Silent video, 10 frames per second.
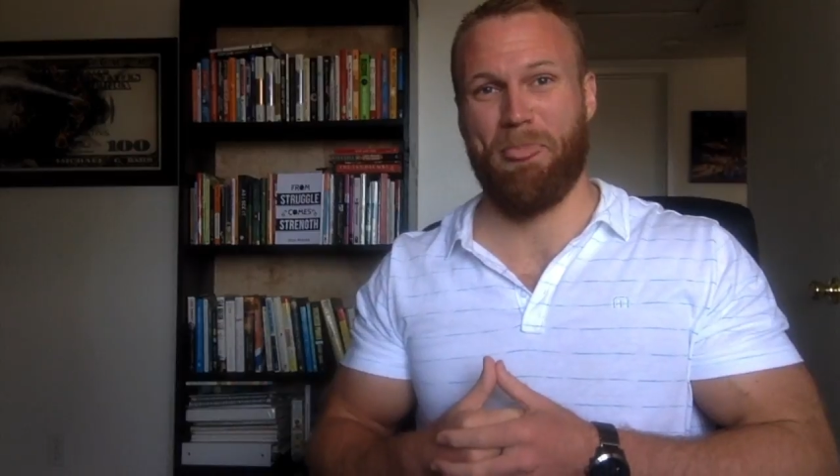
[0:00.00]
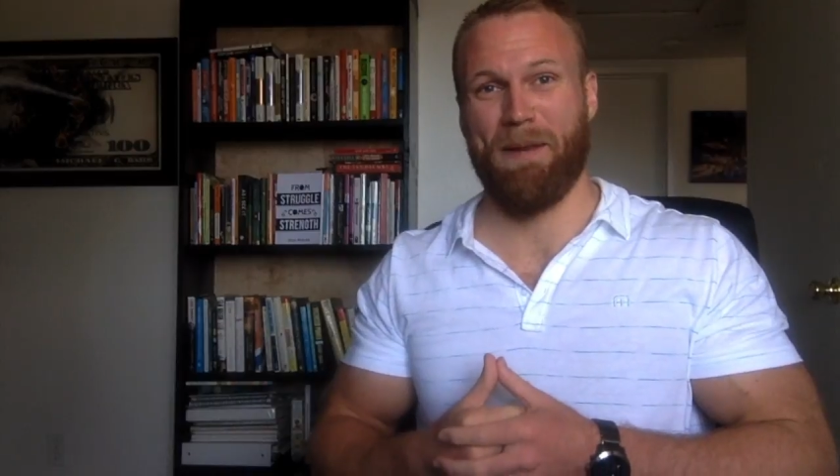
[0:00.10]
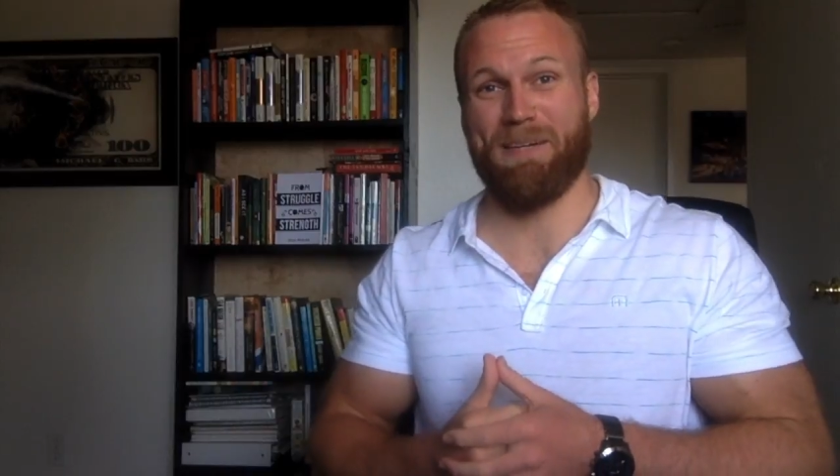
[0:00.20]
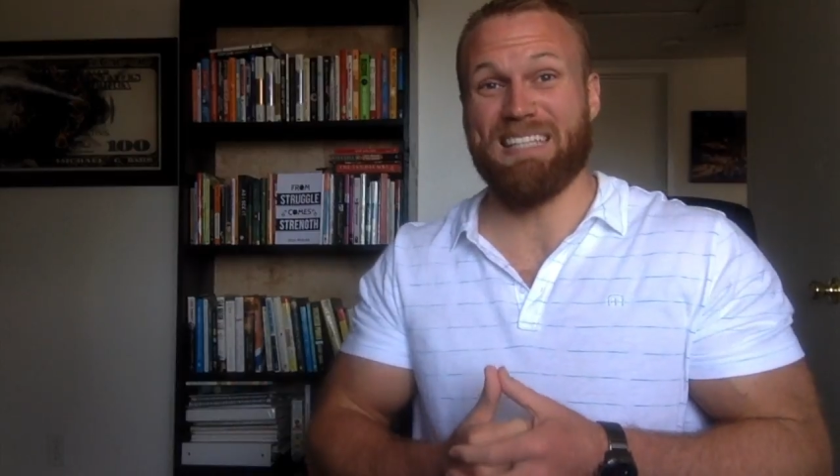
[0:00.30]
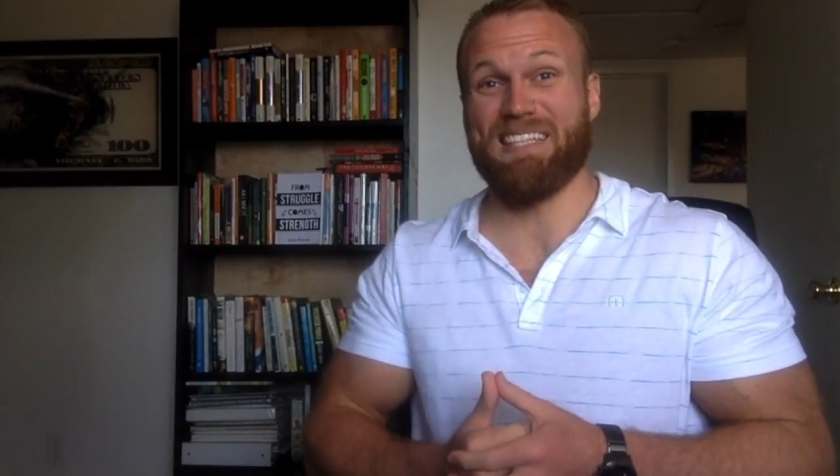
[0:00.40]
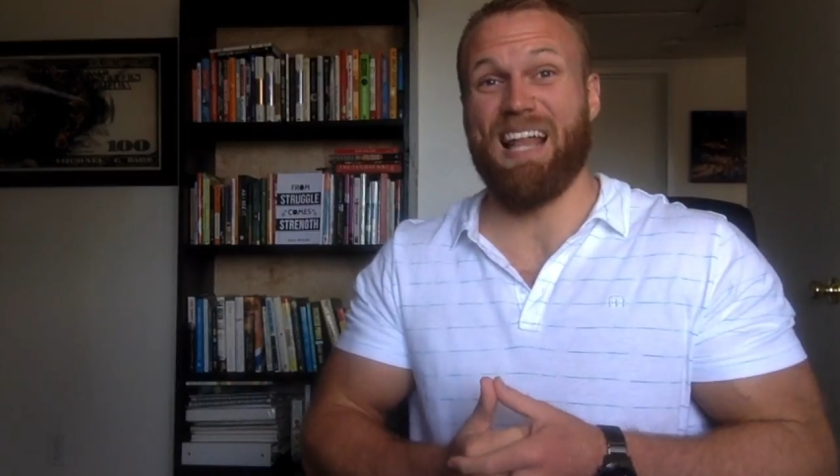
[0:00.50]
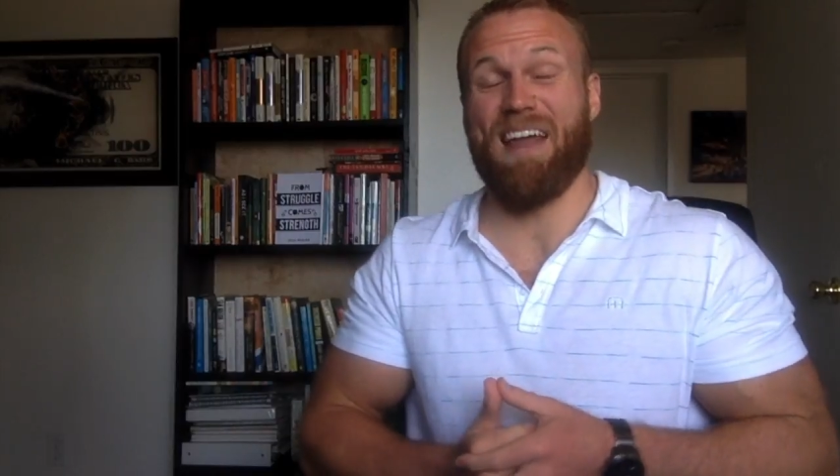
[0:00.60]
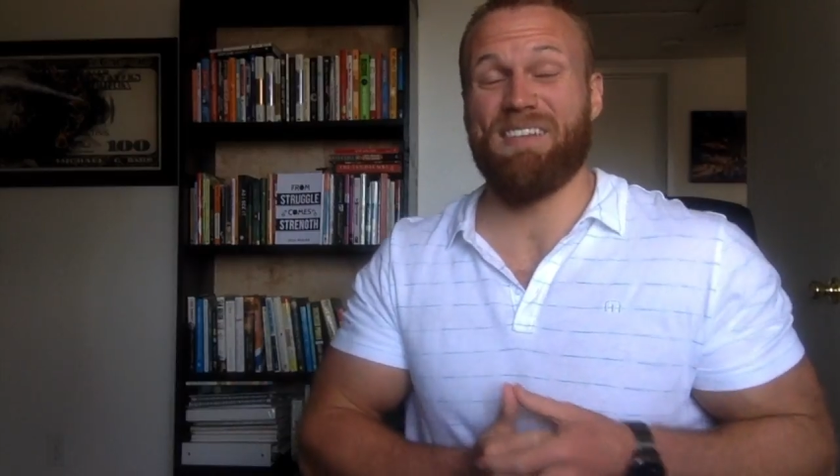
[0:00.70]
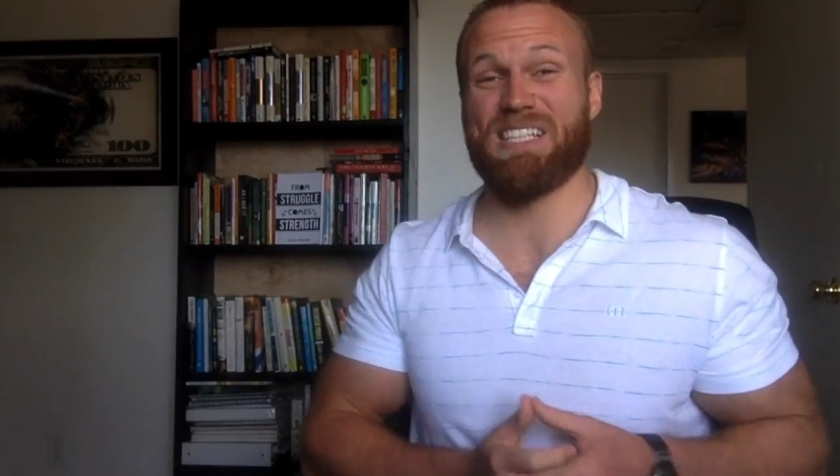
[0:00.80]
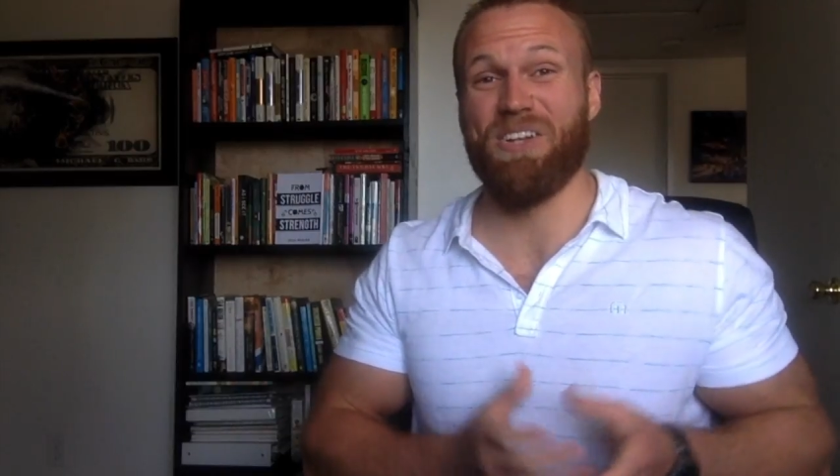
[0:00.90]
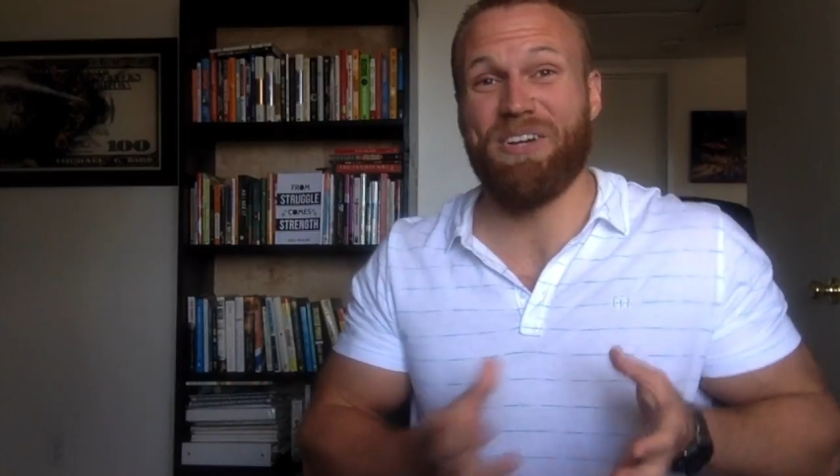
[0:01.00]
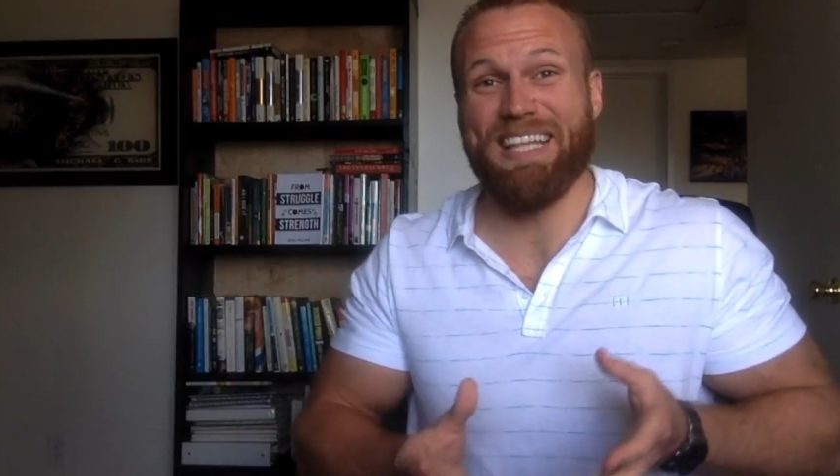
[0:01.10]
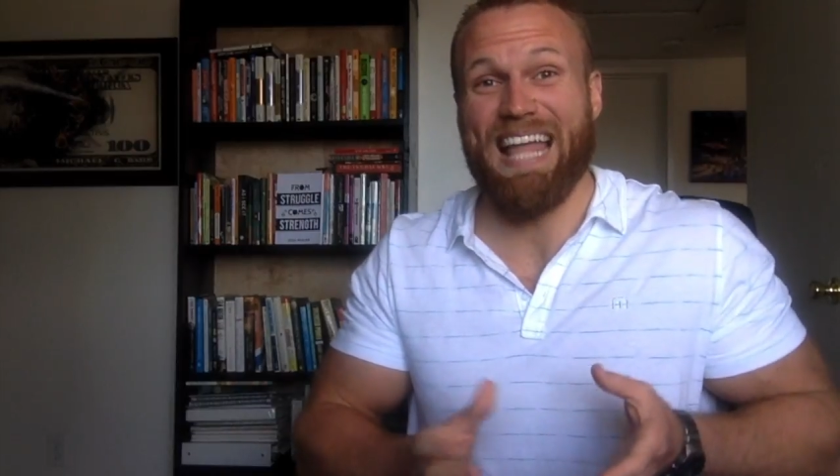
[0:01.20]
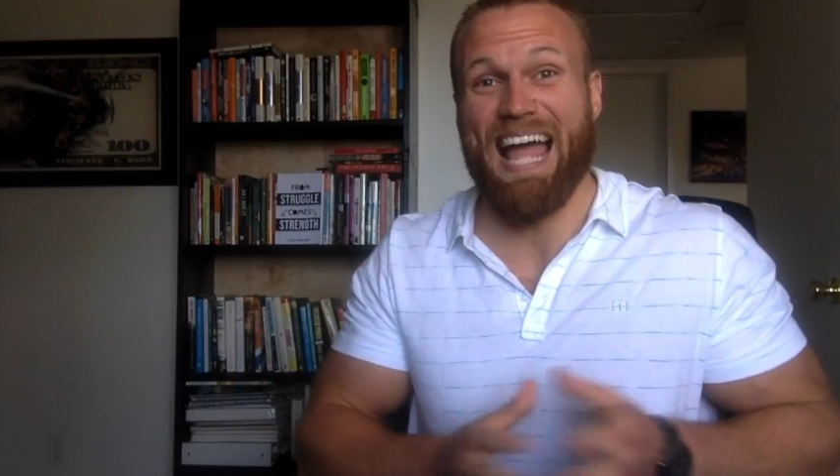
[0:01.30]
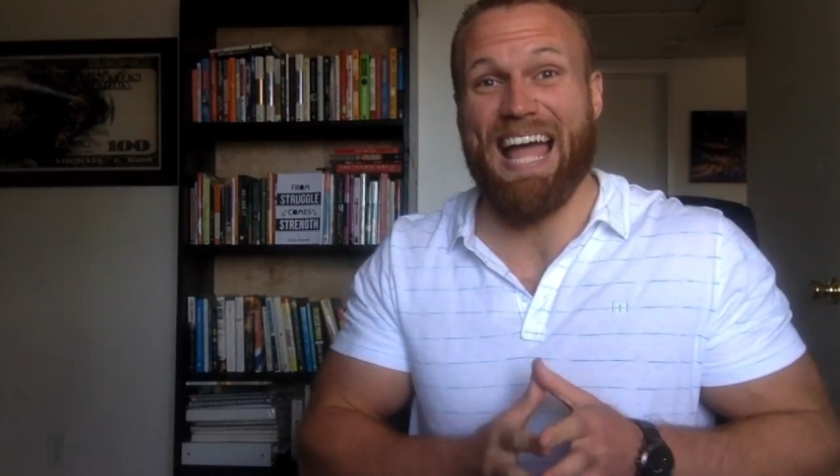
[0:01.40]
Because a lot of us look at that